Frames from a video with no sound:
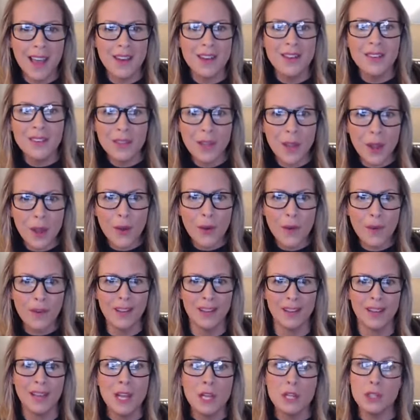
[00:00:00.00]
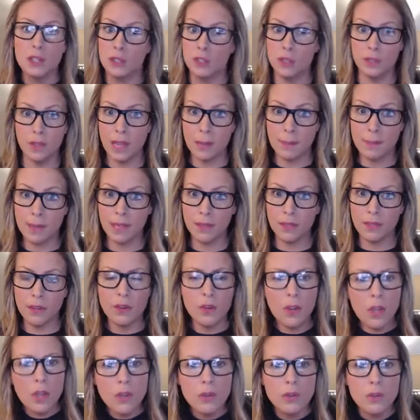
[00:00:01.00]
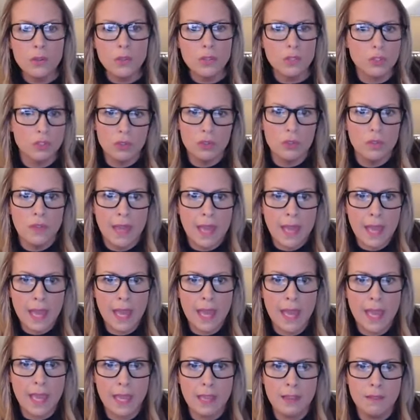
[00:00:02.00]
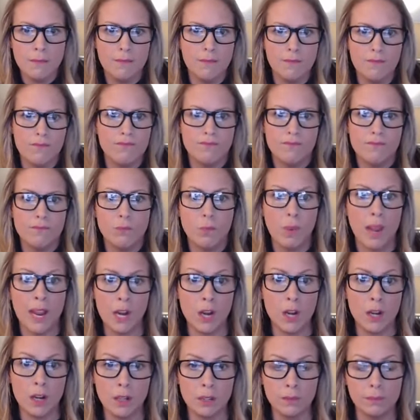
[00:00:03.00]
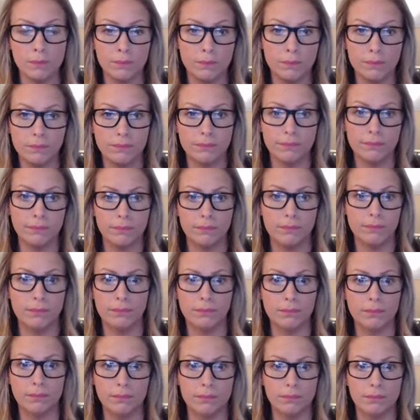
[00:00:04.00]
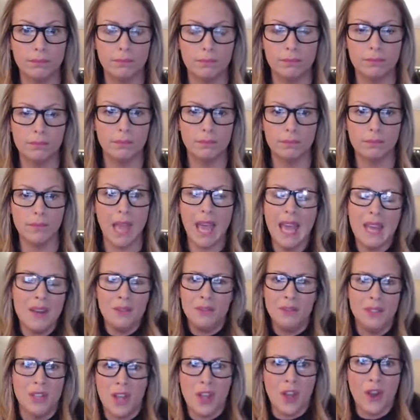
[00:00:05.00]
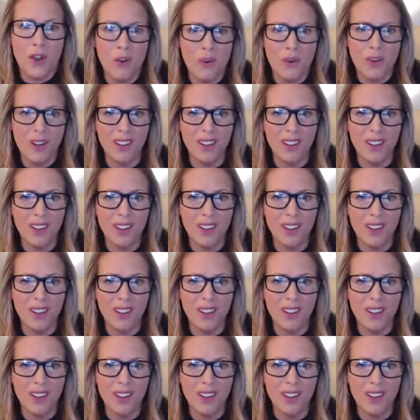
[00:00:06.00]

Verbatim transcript: I don't know. Do they pick their nose? Do they wear I don't know.